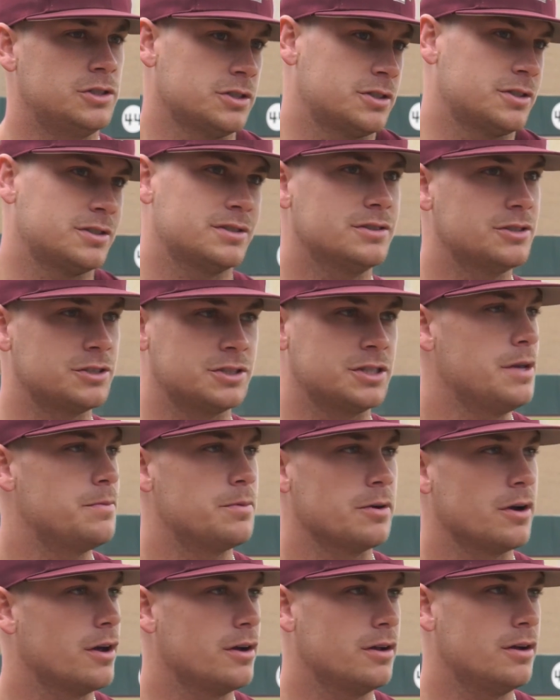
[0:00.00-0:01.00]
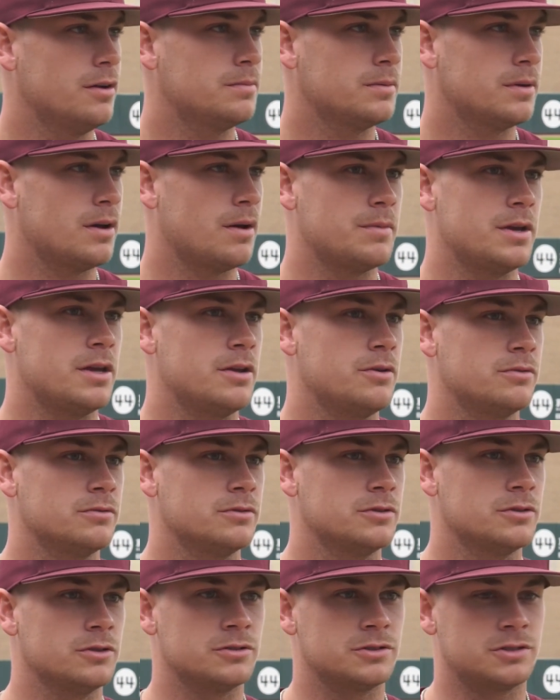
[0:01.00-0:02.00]
just keep your head up. I
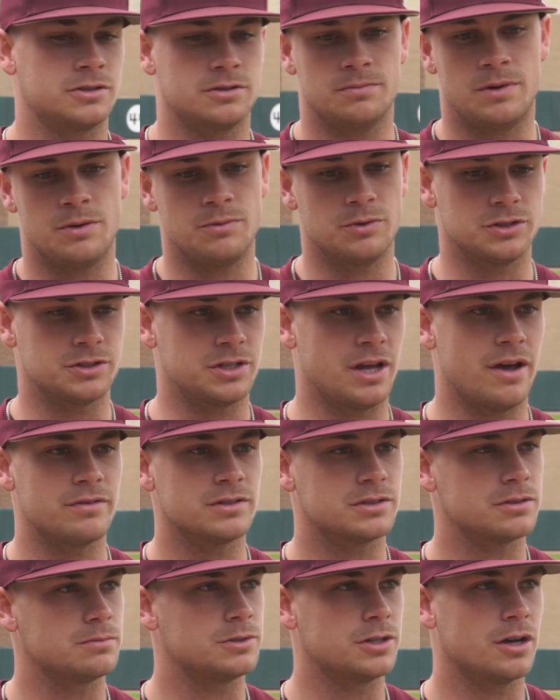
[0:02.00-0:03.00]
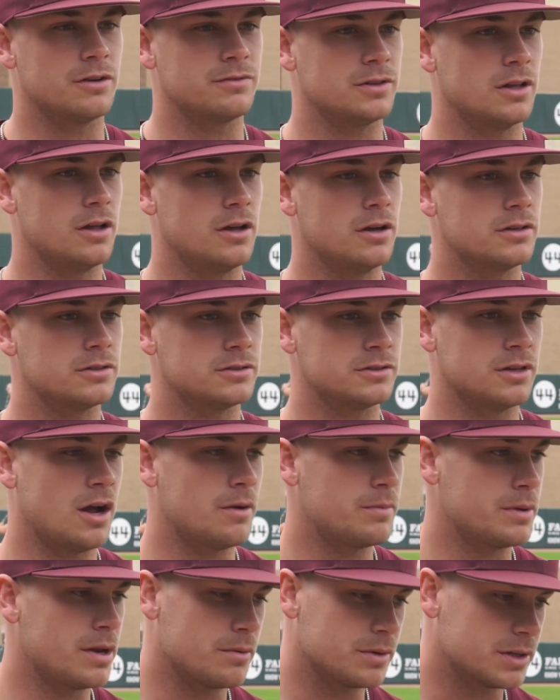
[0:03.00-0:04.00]
mean, we're just having some tough luck,
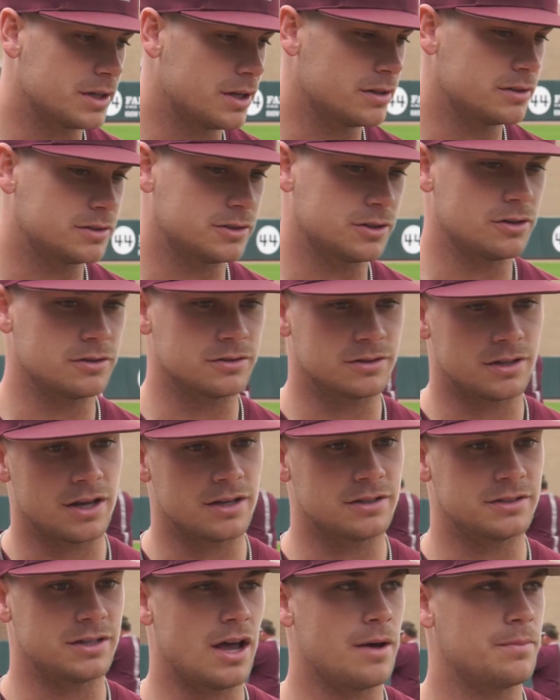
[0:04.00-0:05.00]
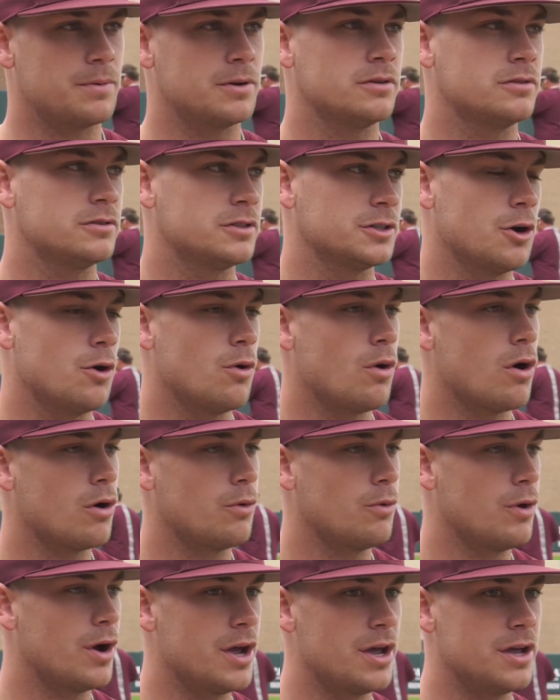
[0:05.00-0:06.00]
not being able to get certain things happening to go our
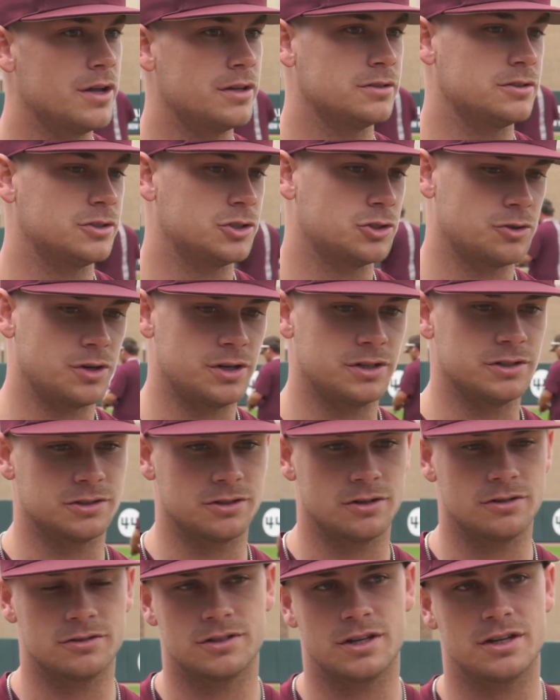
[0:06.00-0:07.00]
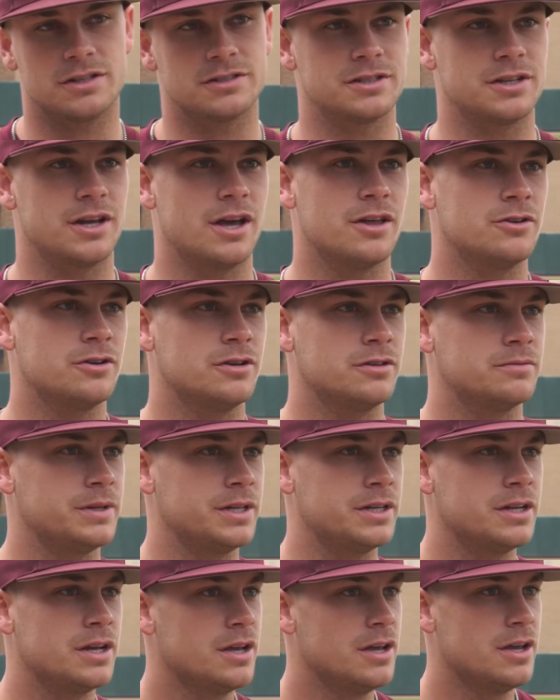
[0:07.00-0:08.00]
way and string certain things together. I
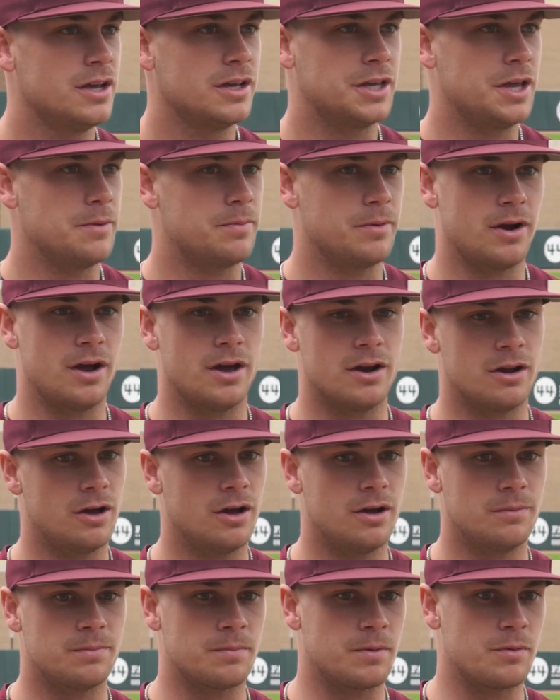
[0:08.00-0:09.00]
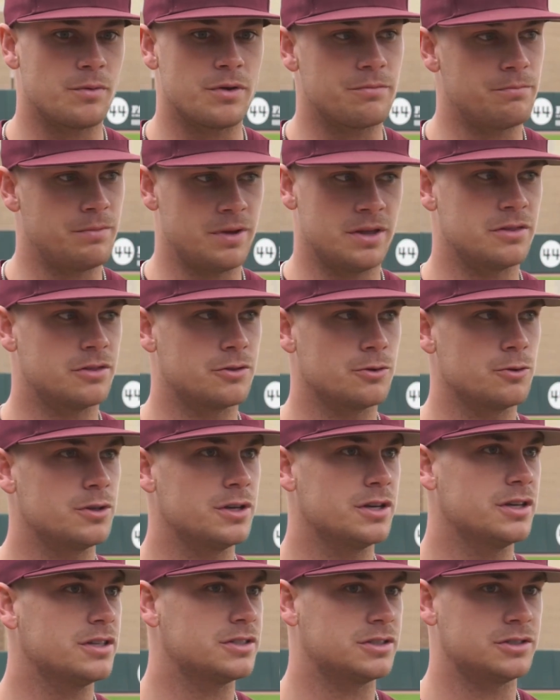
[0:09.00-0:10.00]
mean, keep your head up. I mean, we've been through
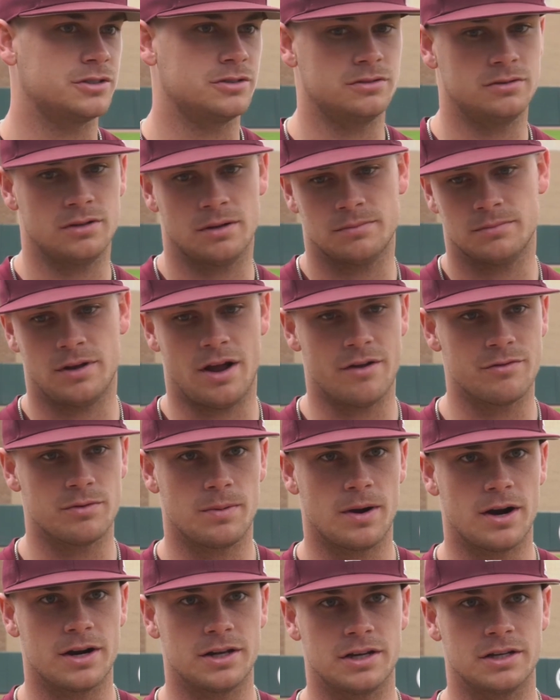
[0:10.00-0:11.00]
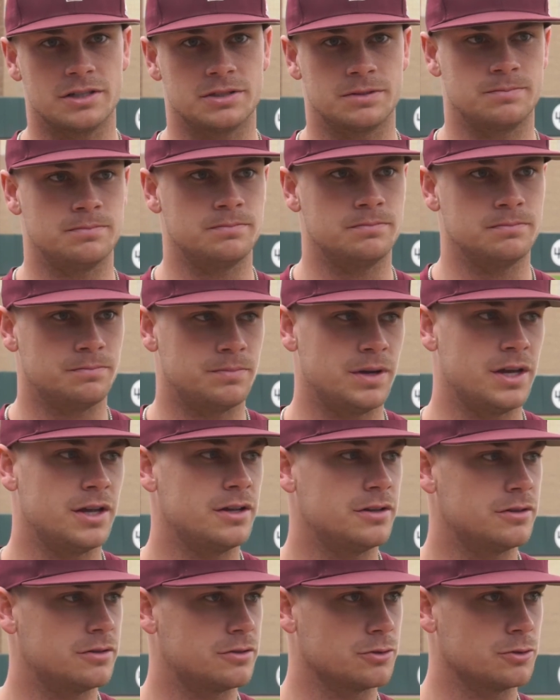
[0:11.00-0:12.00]
this. Everybody has
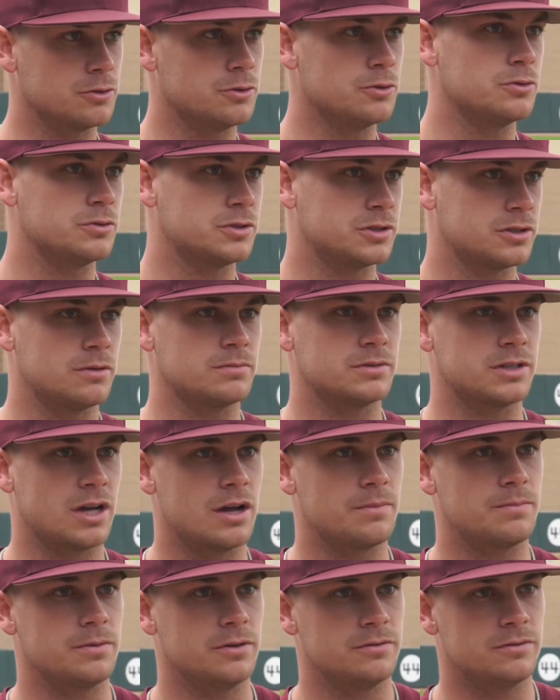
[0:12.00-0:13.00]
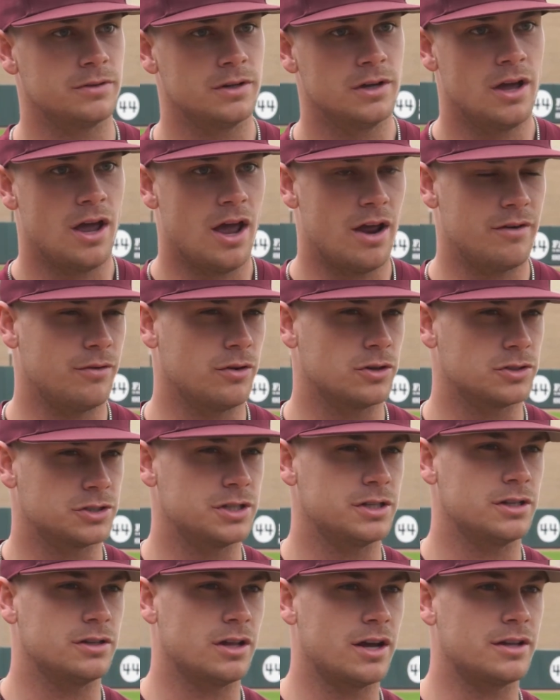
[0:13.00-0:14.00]
been through some type of
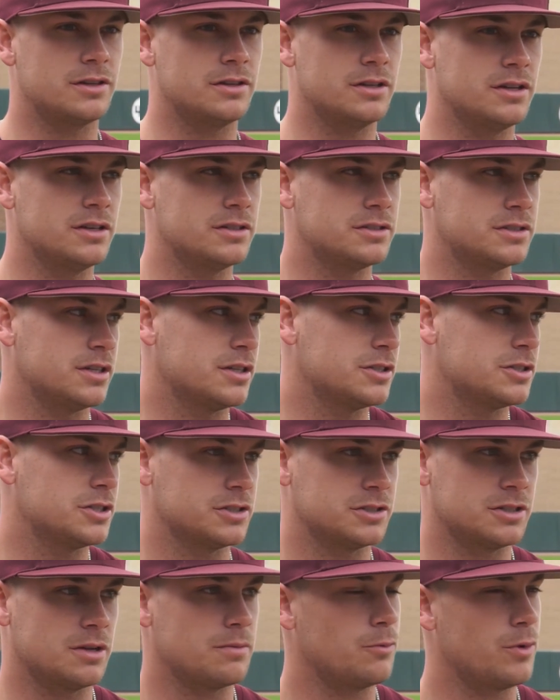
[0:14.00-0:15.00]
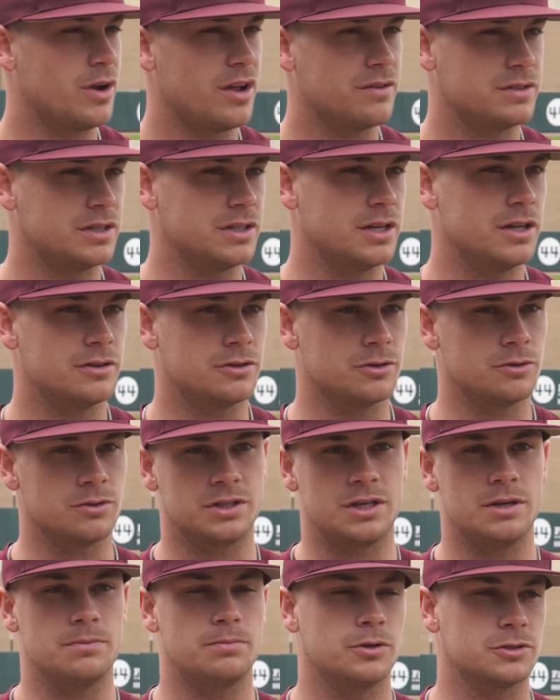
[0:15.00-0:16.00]
adversity like this, and it's just something we have to get through
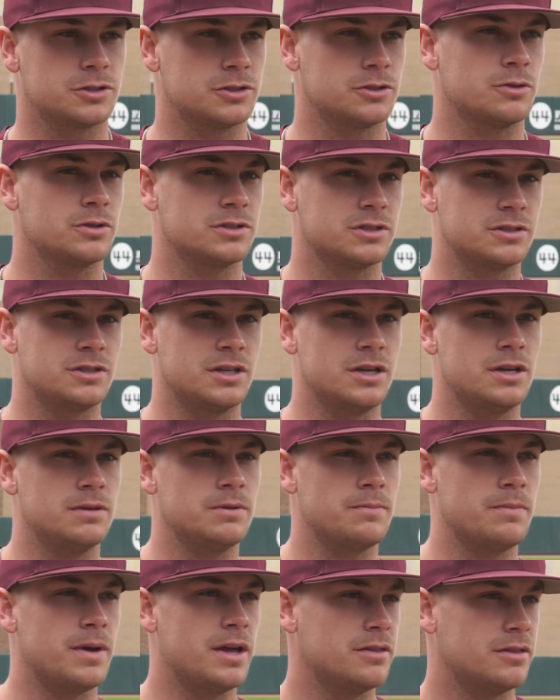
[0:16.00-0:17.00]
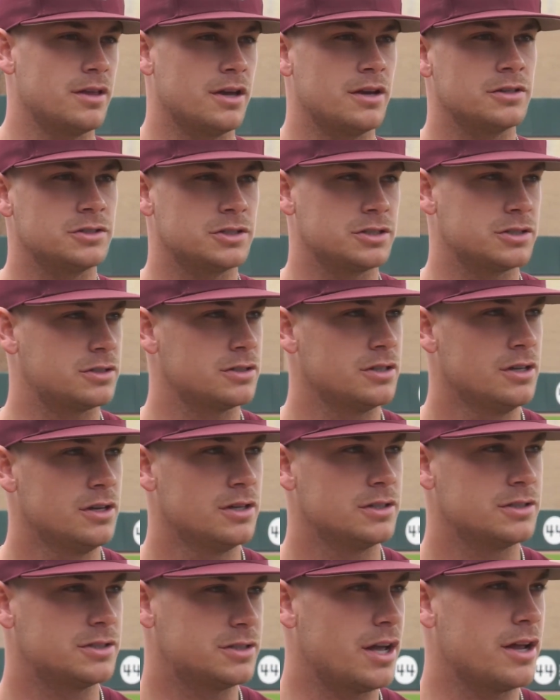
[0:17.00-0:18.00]
and keep pushing through as a team. The main thing is just
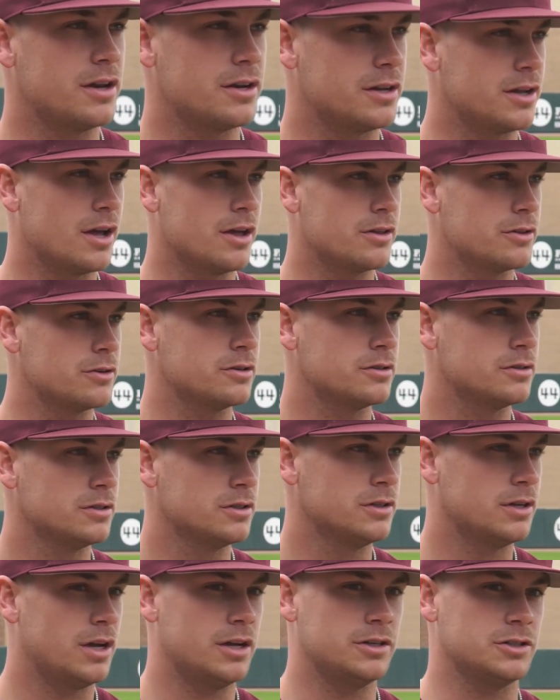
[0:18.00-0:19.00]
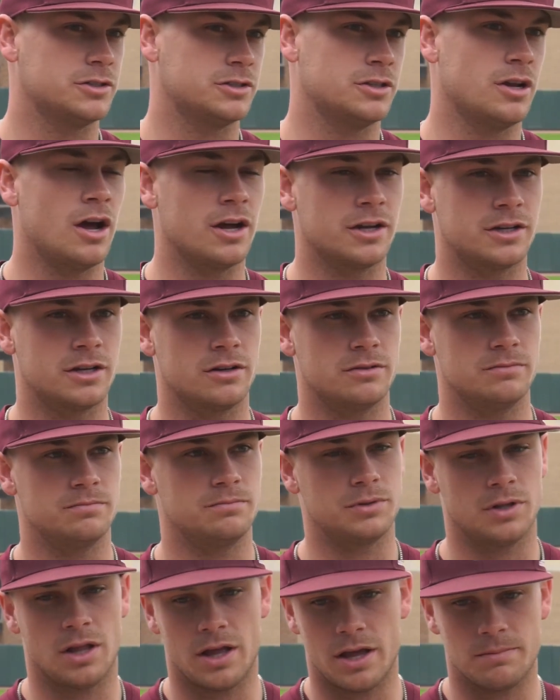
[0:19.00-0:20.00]
staying together and just not
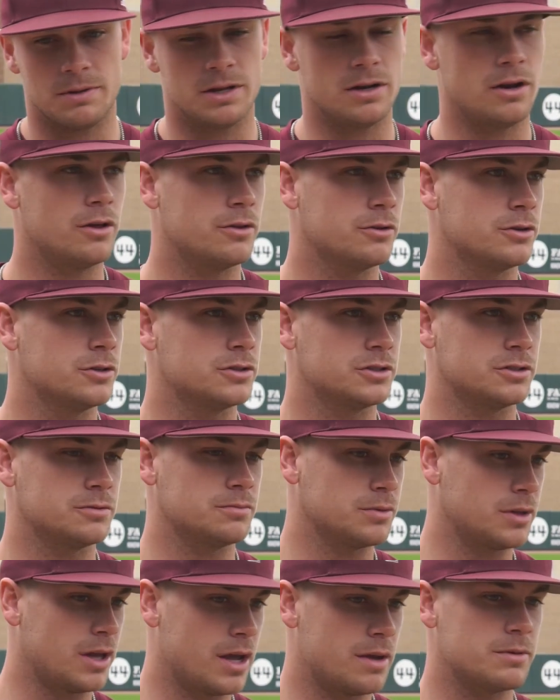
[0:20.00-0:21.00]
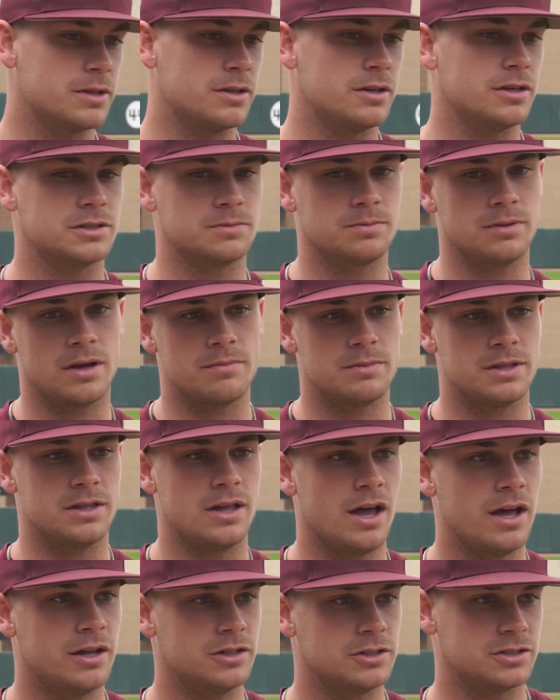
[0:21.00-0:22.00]
blaming others or blaming this, blaming
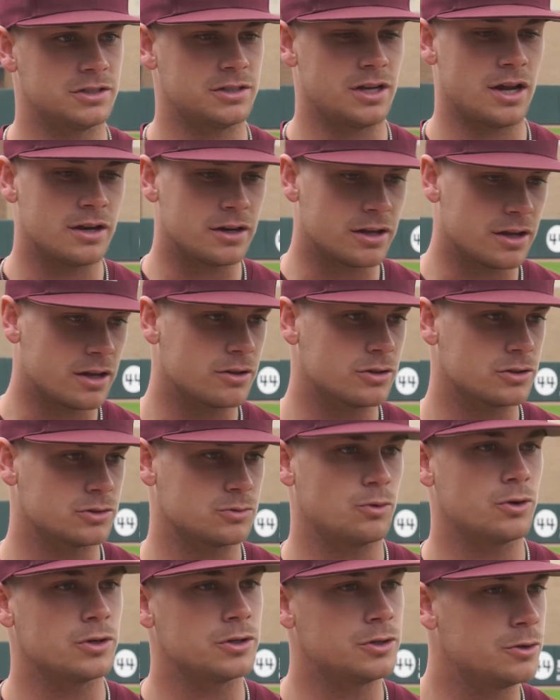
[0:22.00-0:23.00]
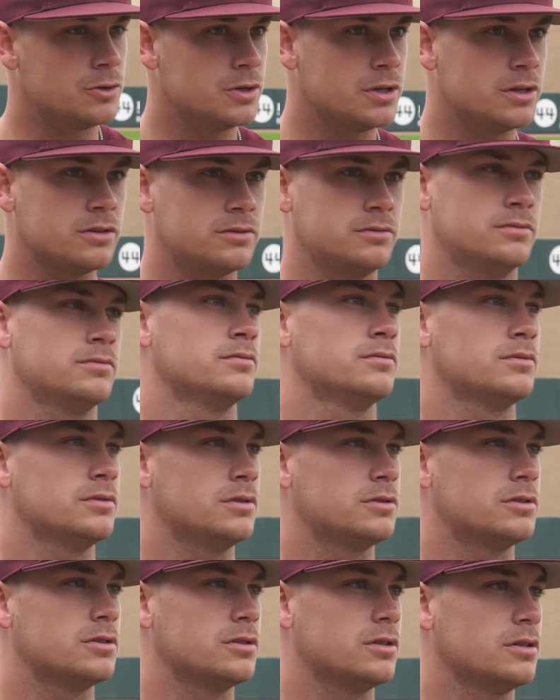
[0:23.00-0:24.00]
that, just staying together as one unit
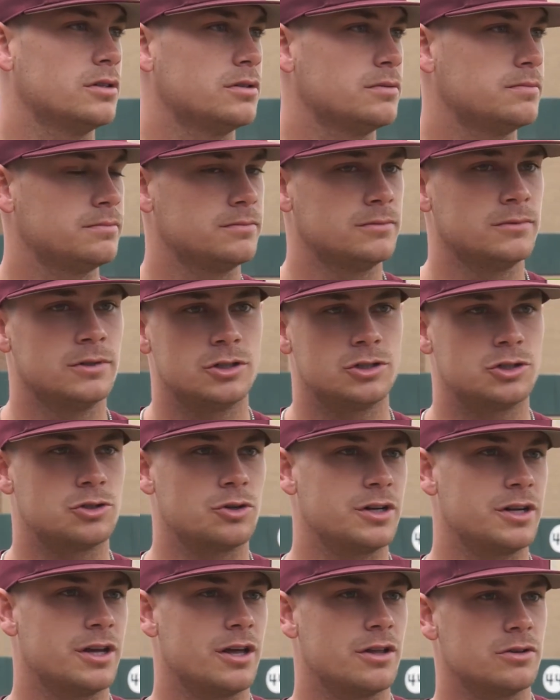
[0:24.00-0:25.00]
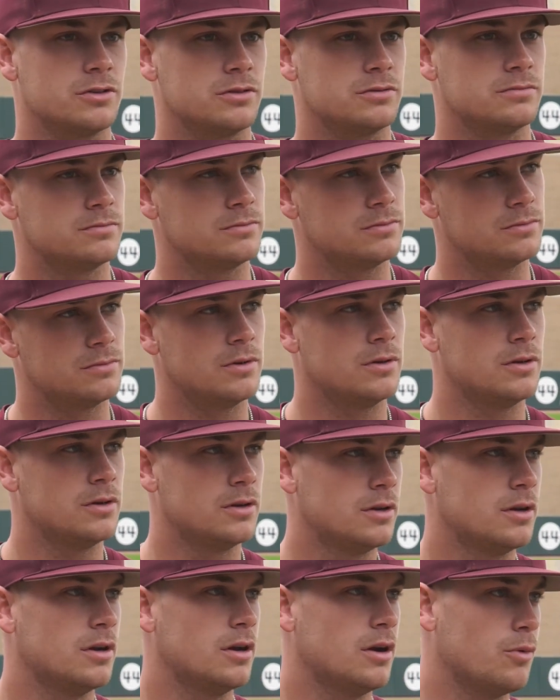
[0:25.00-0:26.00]
to string together
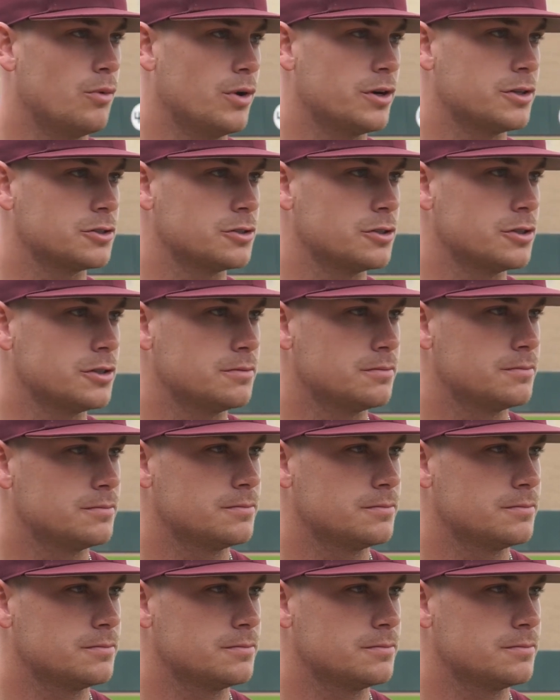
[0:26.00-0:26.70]
a winning streak.